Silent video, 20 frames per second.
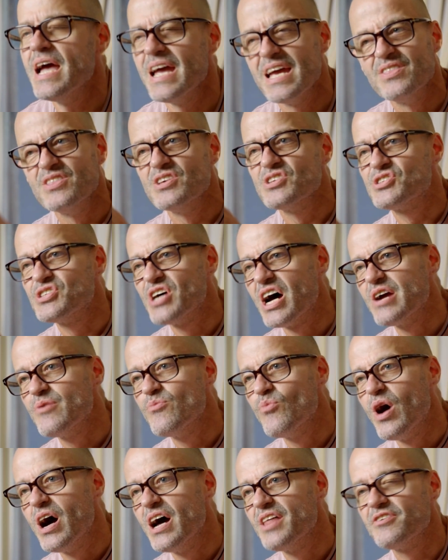In the
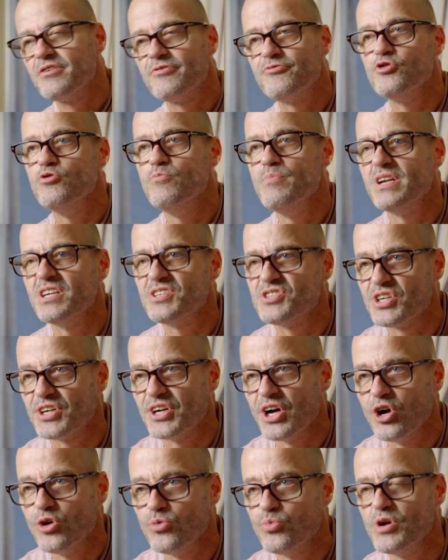same way that a few minutes ago,